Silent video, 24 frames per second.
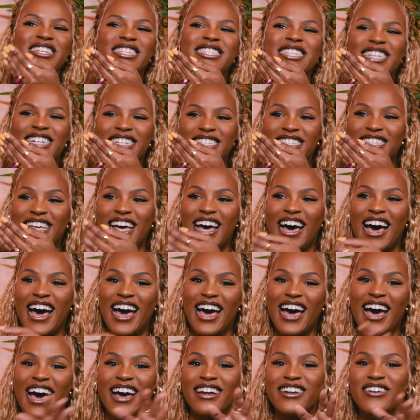just going to say,
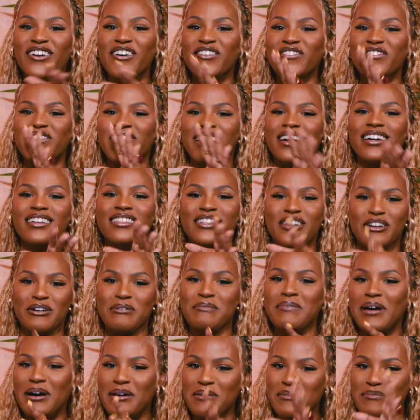I know very little
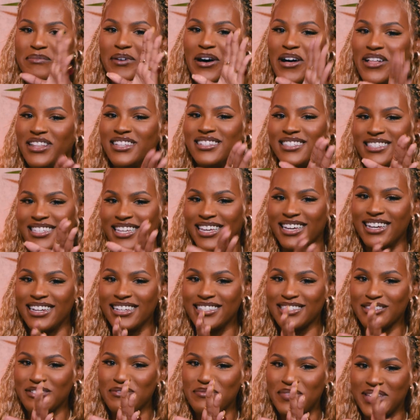about
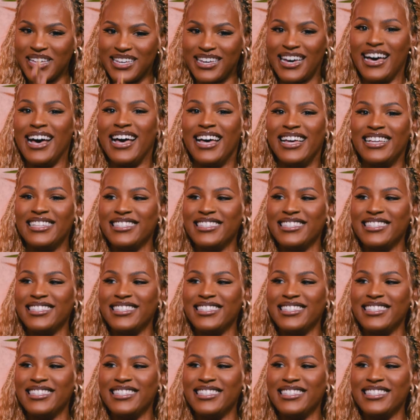politics because...